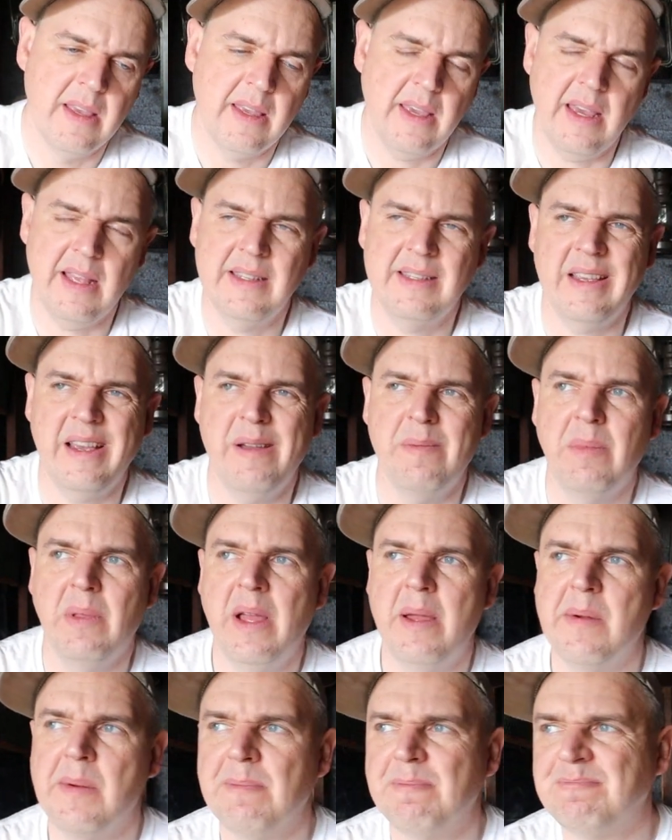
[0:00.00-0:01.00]
Can't say I
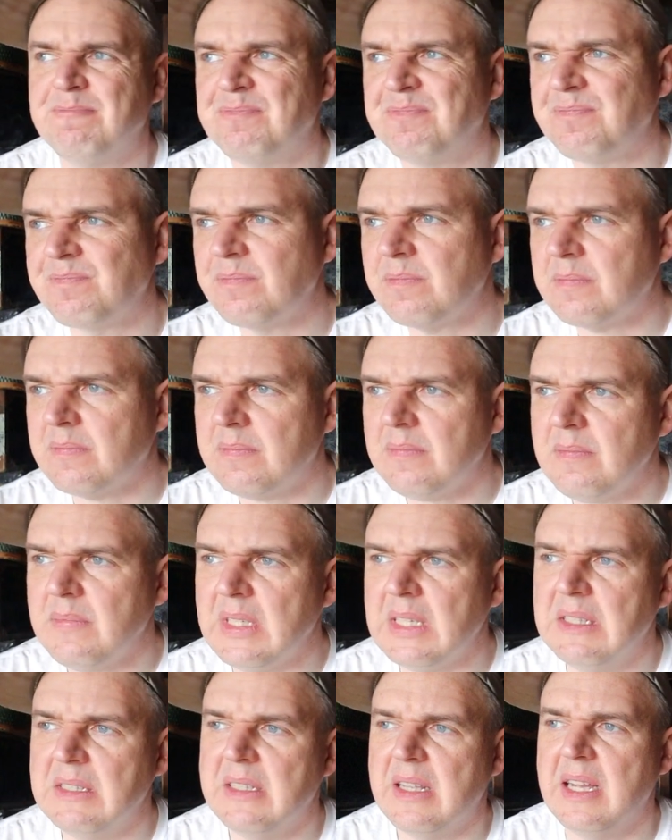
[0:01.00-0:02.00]
blame them.
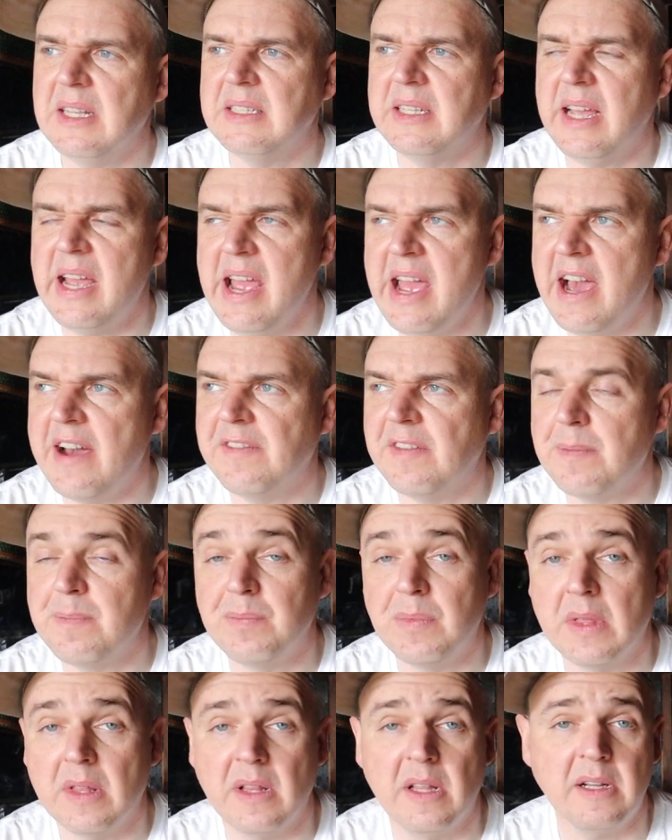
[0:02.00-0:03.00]
It's nice to have.
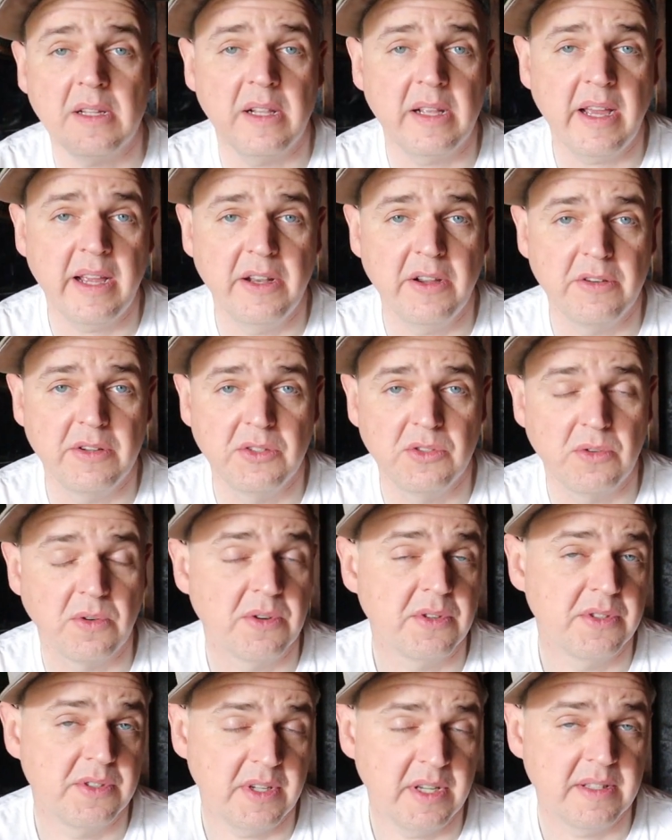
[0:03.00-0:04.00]
Luckily, I know a
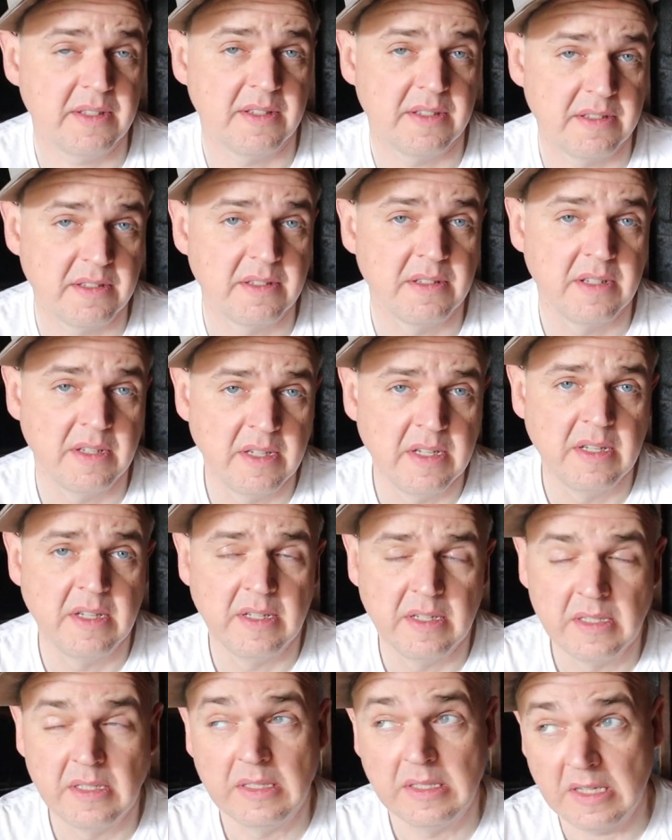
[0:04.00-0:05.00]
source that's
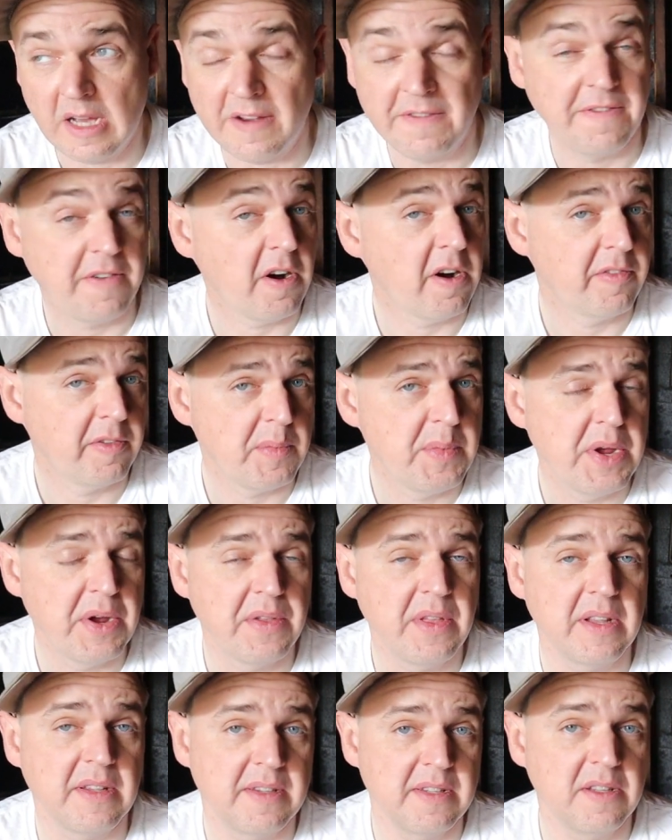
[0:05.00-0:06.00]
not far from
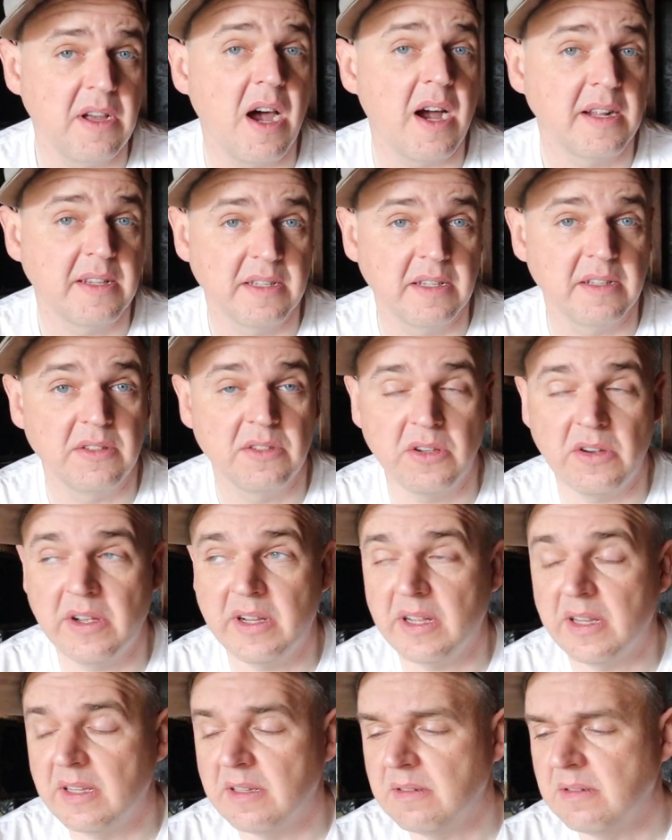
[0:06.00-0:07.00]
here that stocks it, so I
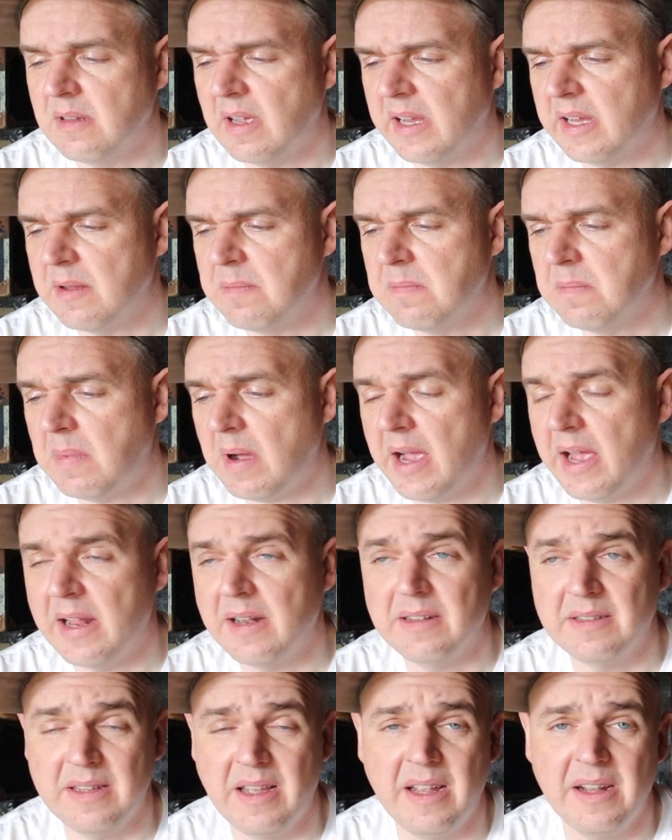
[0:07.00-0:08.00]
can I can buy
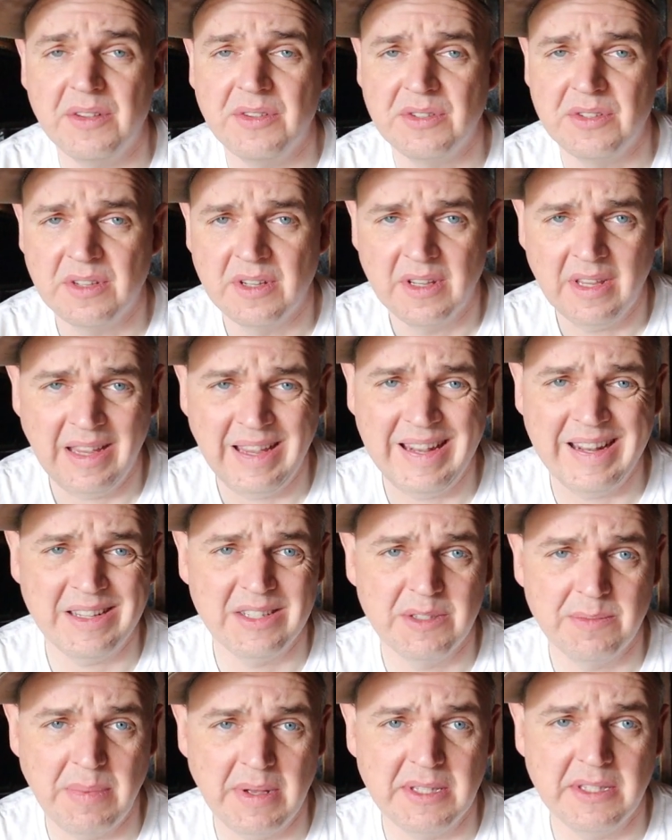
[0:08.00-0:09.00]
it. It's not as
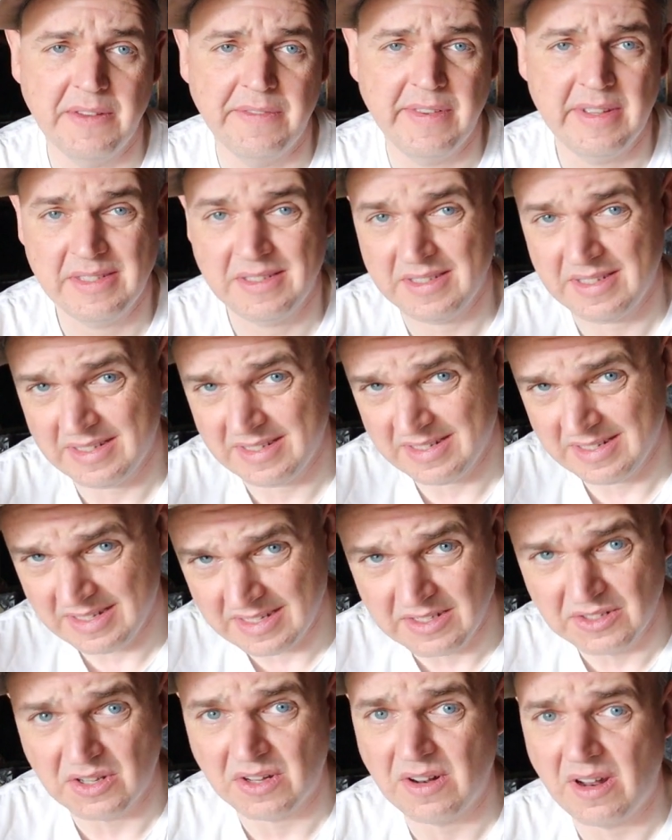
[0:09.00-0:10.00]
inexpensive as it
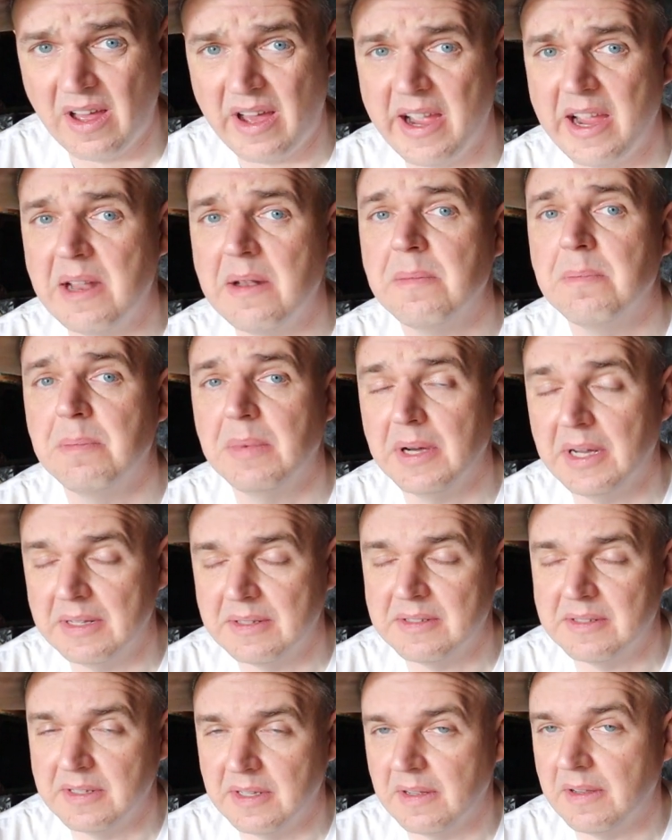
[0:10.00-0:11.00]
is online,
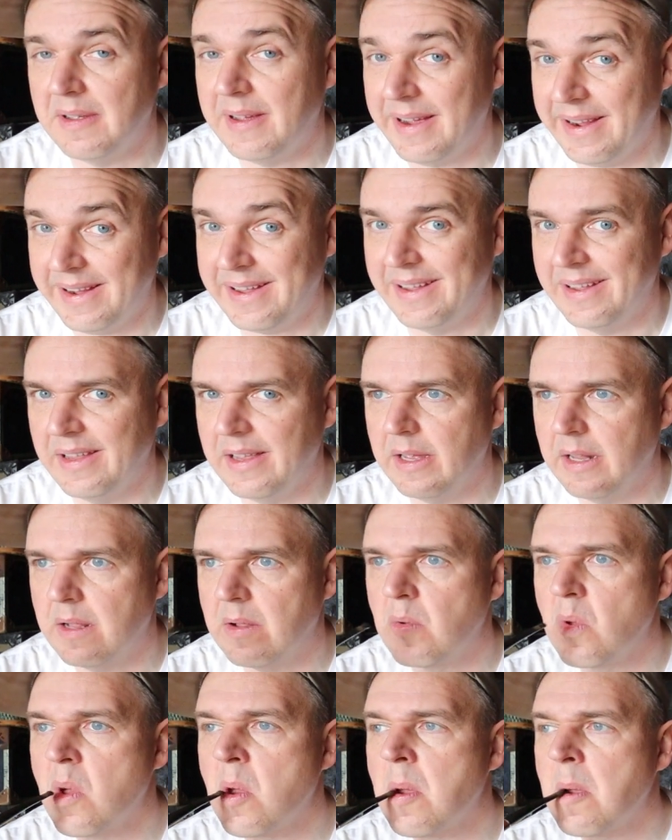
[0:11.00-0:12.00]
but still, I can get it.